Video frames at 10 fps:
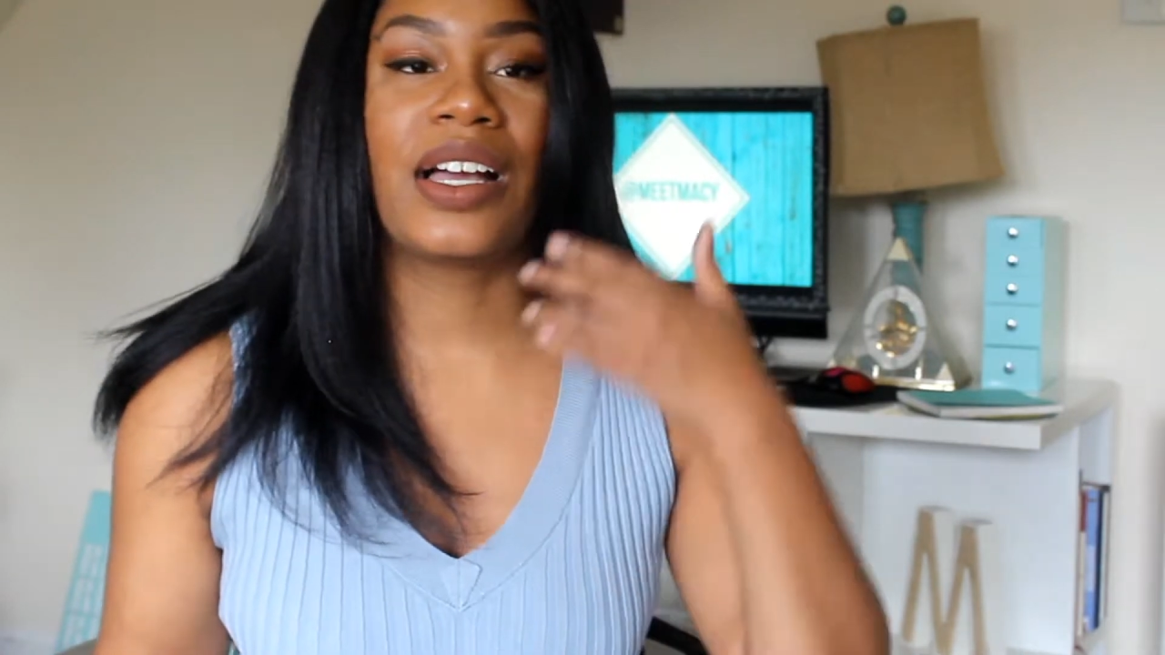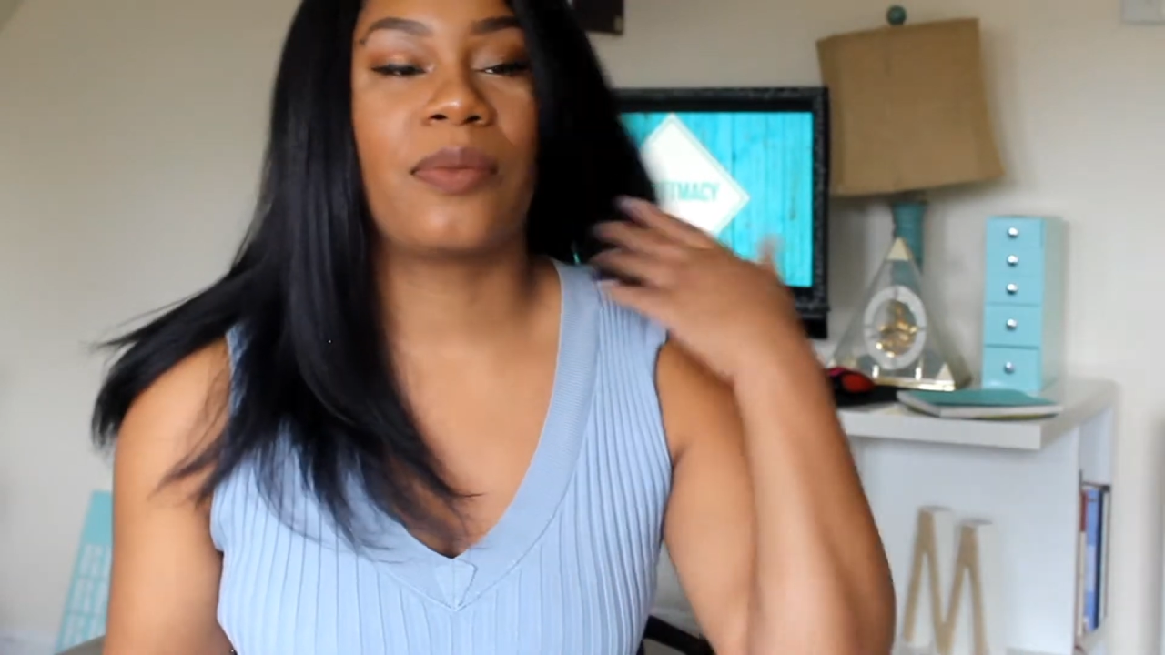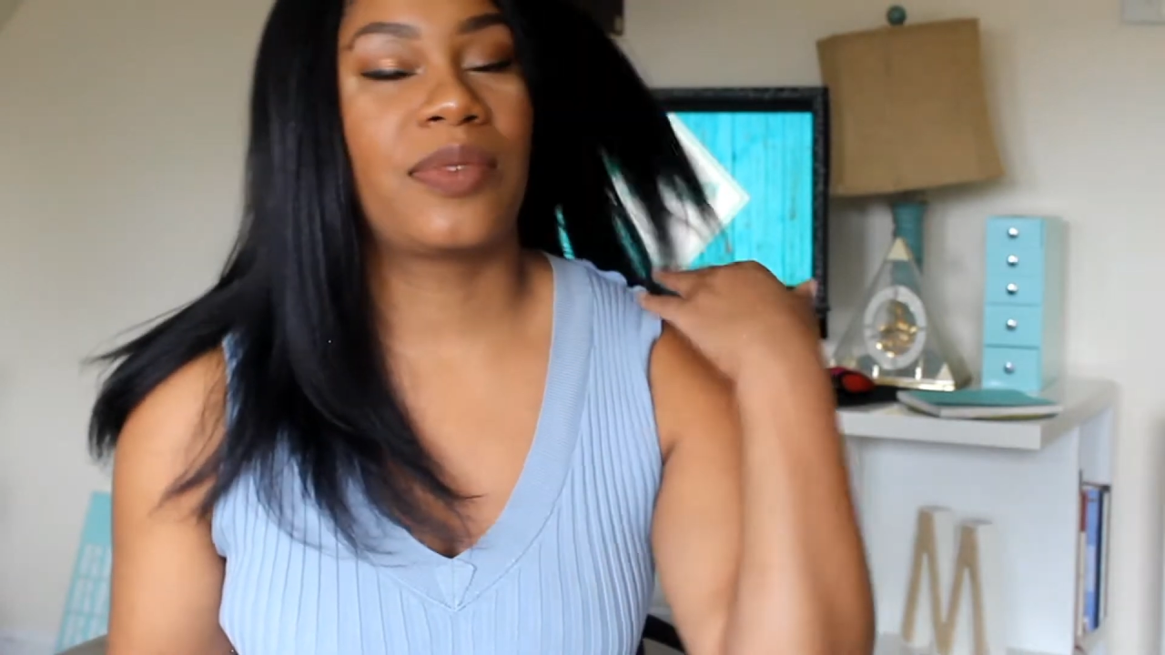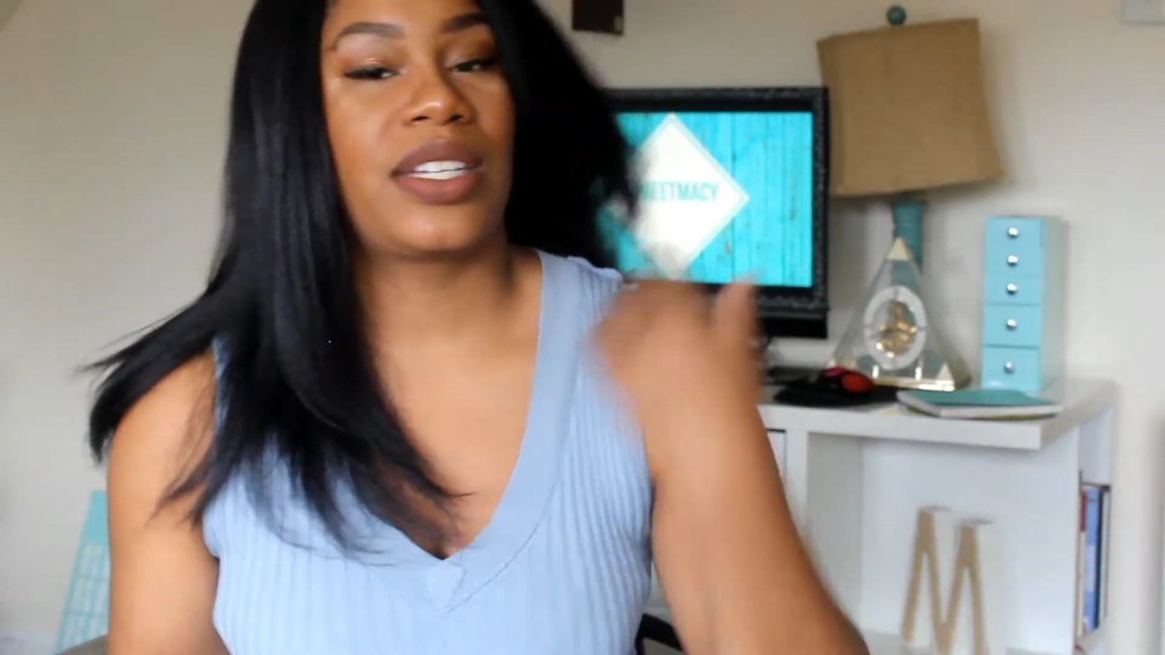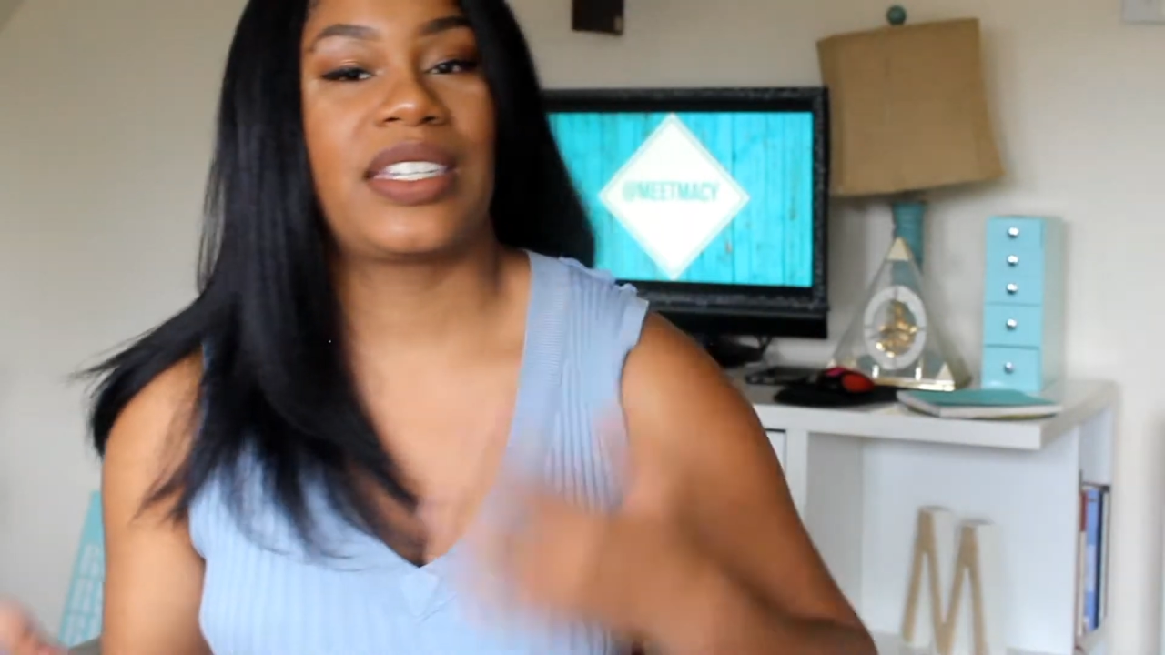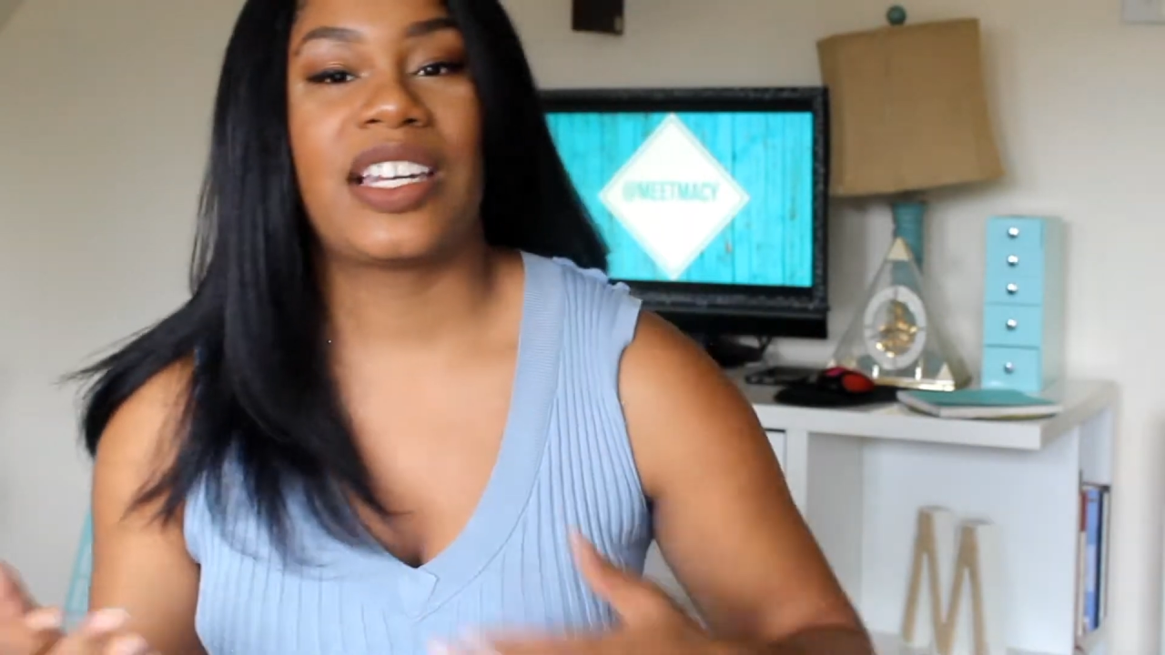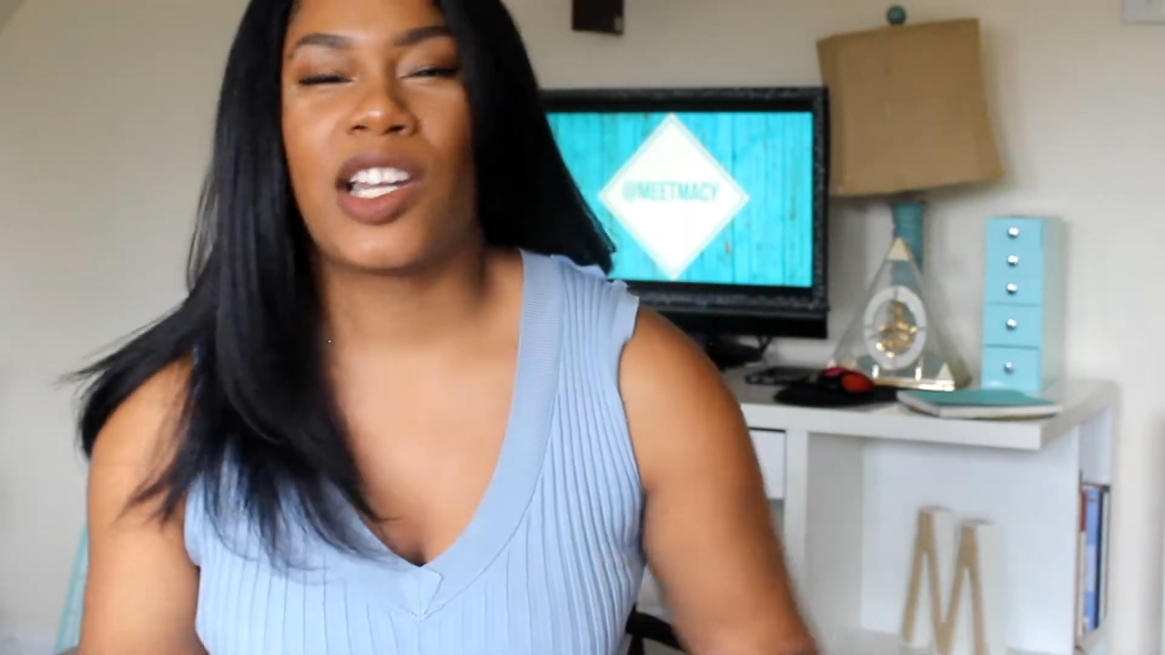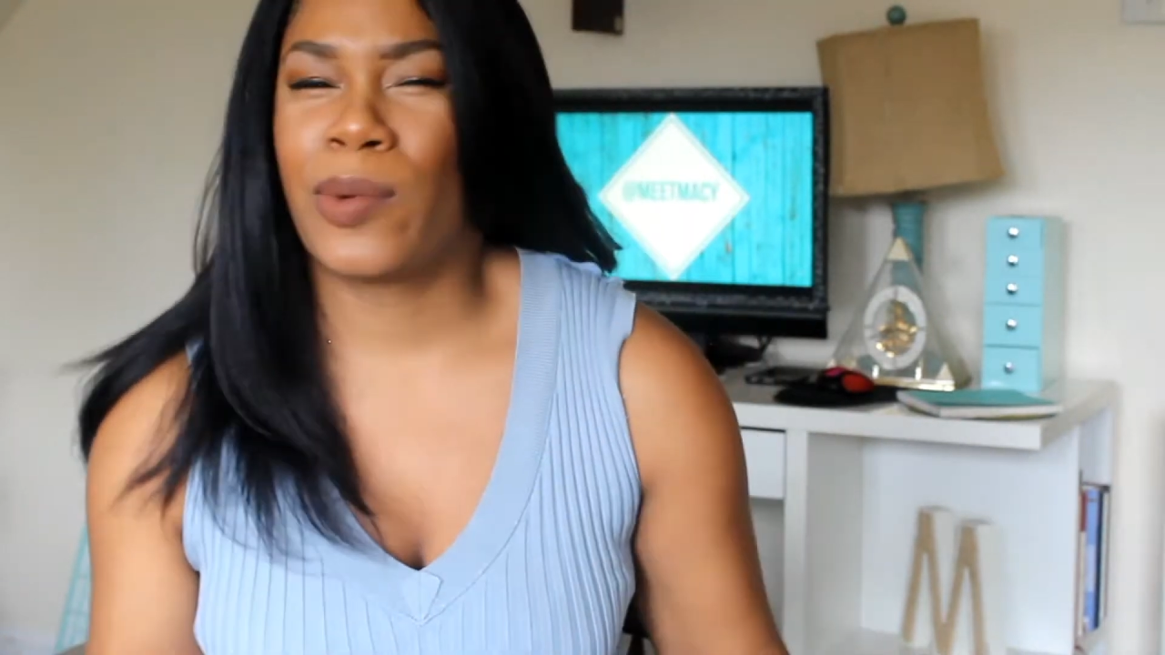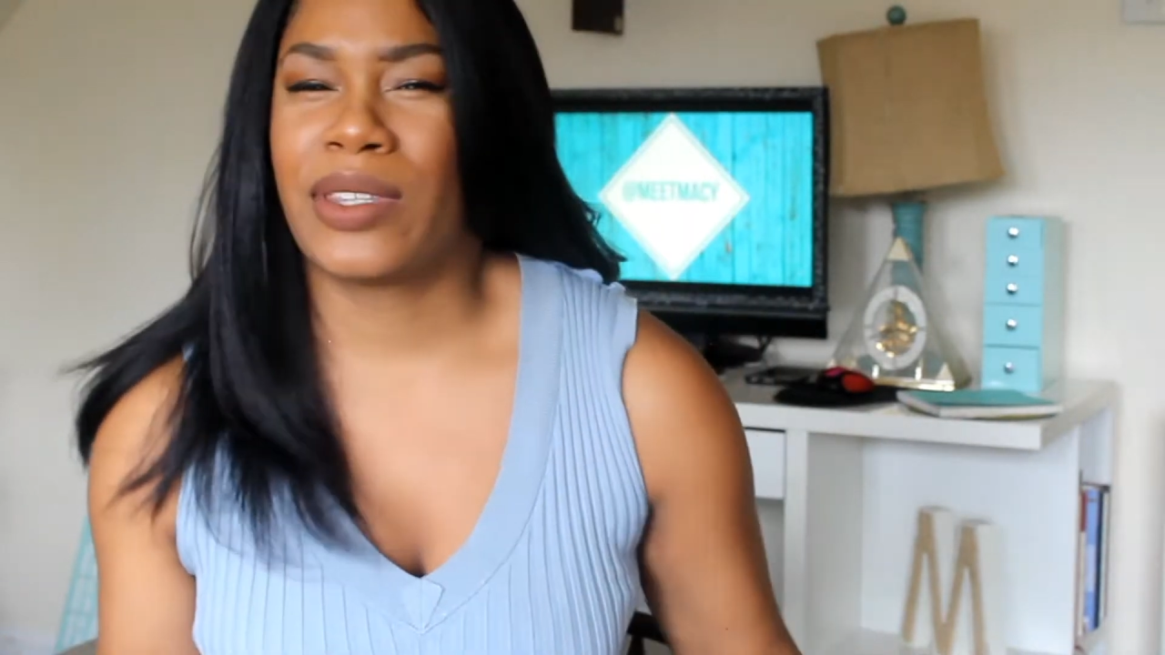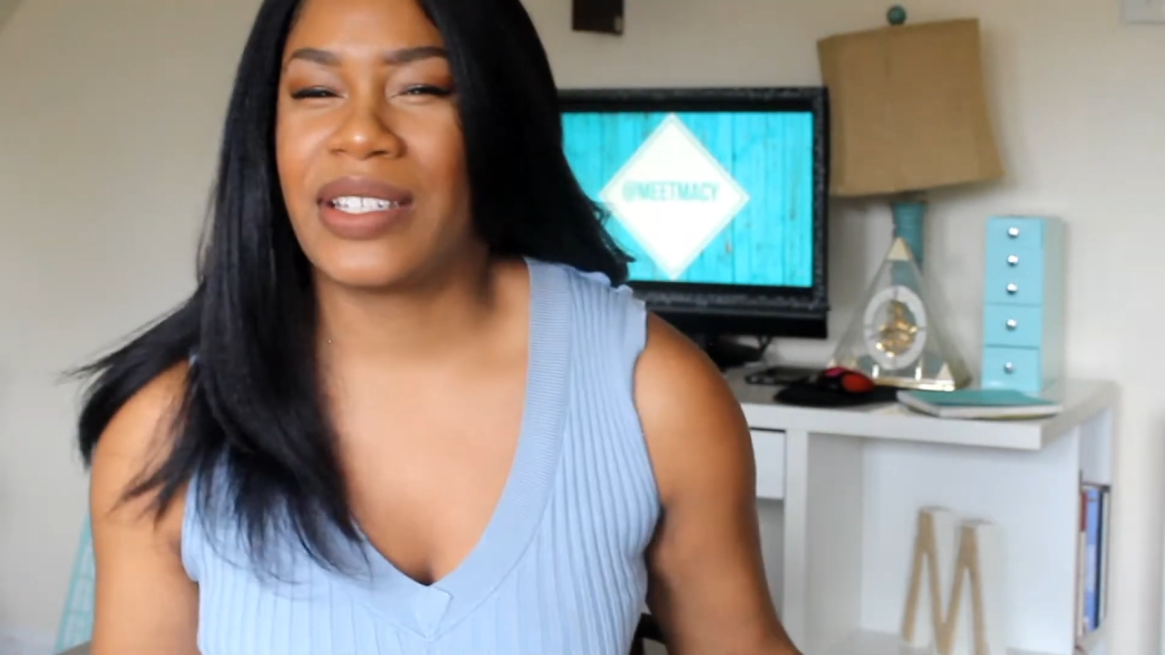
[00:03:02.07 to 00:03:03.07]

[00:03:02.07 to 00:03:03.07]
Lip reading: because they didn't know what